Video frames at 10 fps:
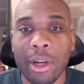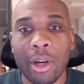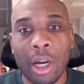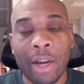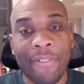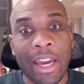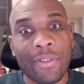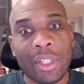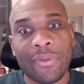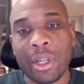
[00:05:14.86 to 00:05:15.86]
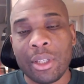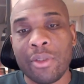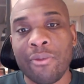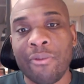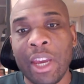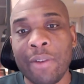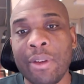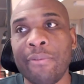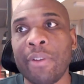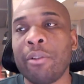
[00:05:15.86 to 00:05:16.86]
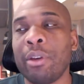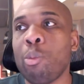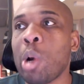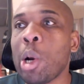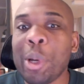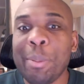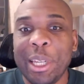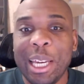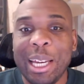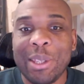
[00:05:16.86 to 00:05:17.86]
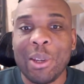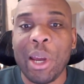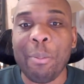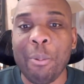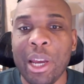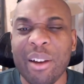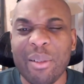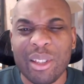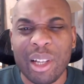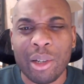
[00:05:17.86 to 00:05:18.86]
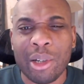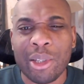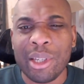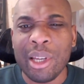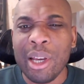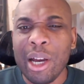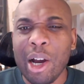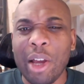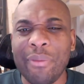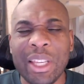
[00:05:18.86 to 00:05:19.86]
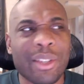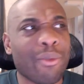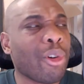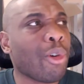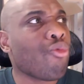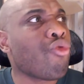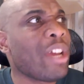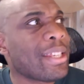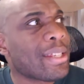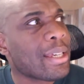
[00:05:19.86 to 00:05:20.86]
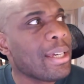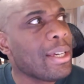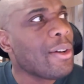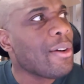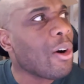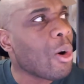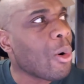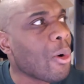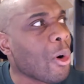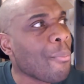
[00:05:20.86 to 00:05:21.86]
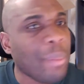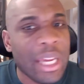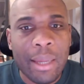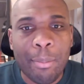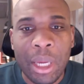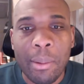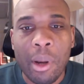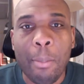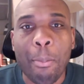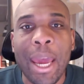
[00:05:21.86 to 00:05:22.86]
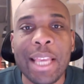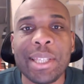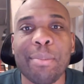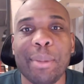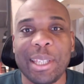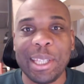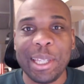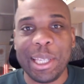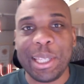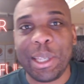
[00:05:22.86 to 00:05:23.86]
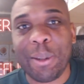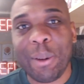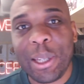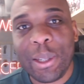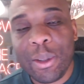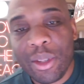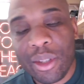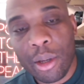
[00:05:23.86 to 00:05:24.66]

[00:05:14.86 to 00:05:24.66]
I found these verses very, very welcoming at a time where I was like, gosh, there's a real risk of me being a pessimist in these situations,